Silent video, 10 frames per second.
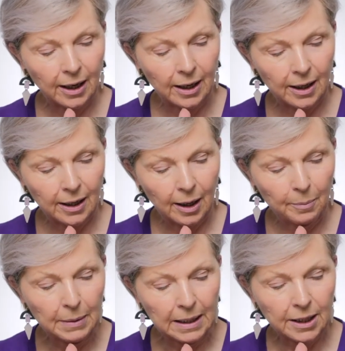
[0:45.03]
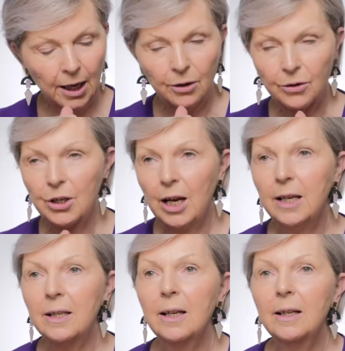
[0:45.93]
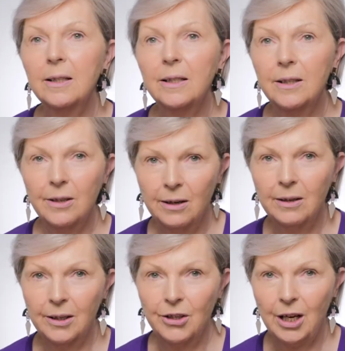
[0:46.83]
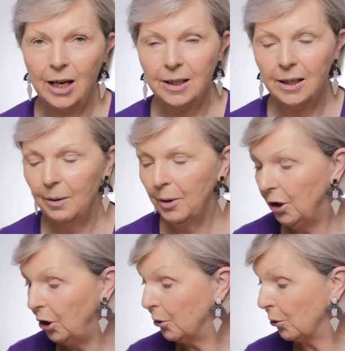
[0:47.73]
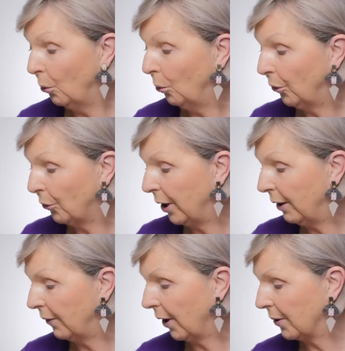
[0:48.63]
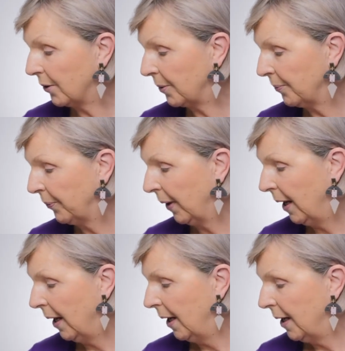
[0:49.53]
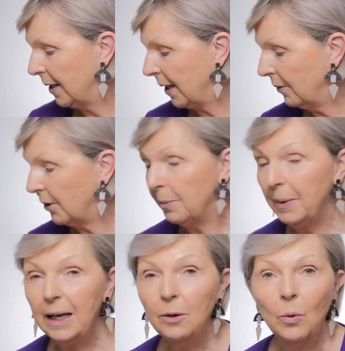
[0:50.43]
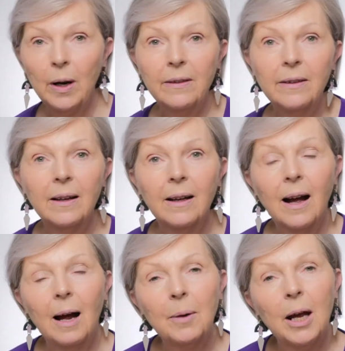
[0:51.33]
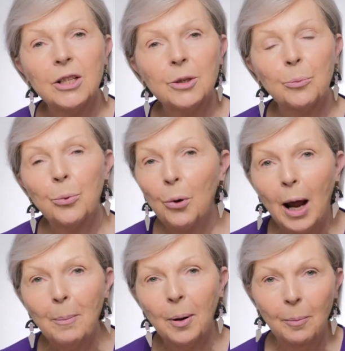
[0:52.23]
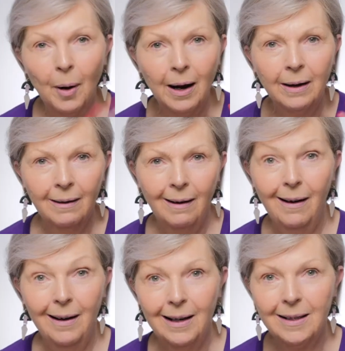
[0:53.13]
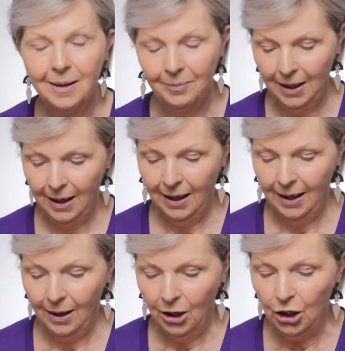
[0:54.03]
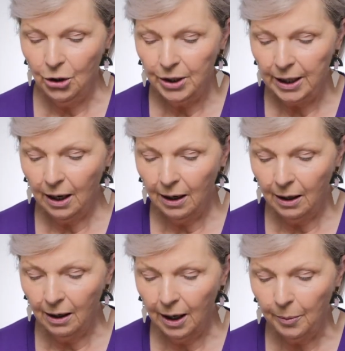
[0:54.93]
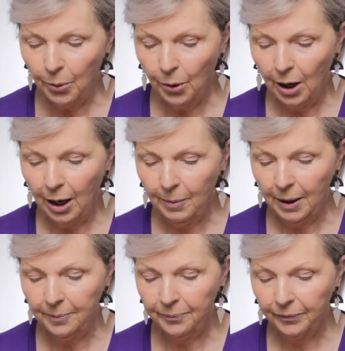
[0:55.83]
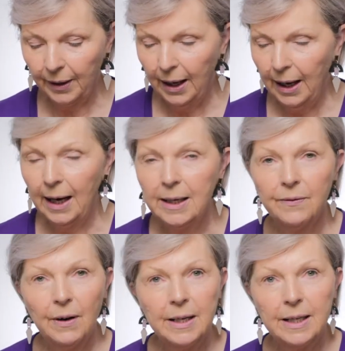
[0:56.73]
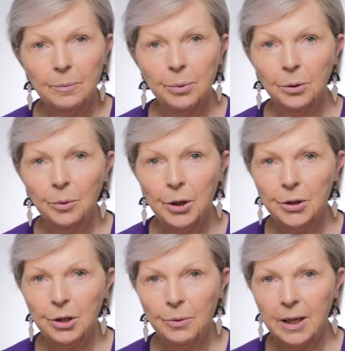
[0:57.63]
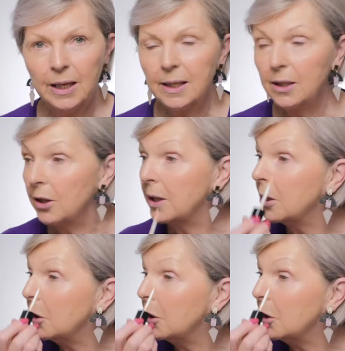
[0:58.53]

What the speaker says: a mid-tone shade and a darker shade. And I'm going to use all three of those. So to begin with, I'm going to prep my eyelid using our eye primer. And it's very simple what you do with this, just a